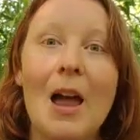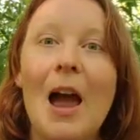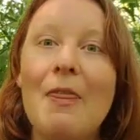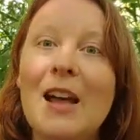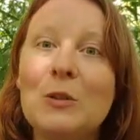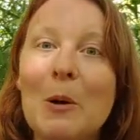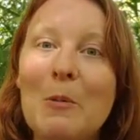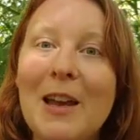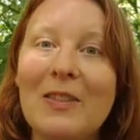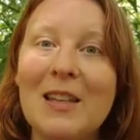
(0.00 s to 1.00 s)
and that's where
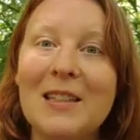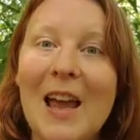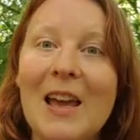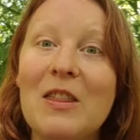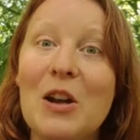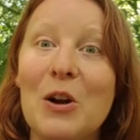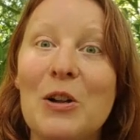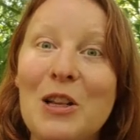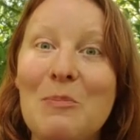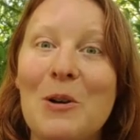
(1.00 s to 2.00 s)
we get the saying, the
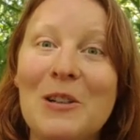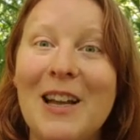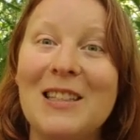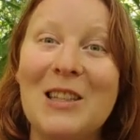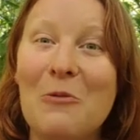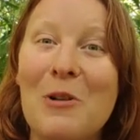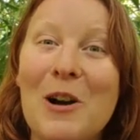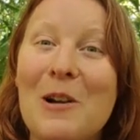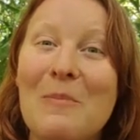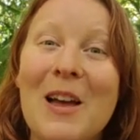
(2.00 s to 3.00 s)
early bird gets the
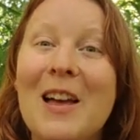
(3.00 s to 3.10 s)
worm,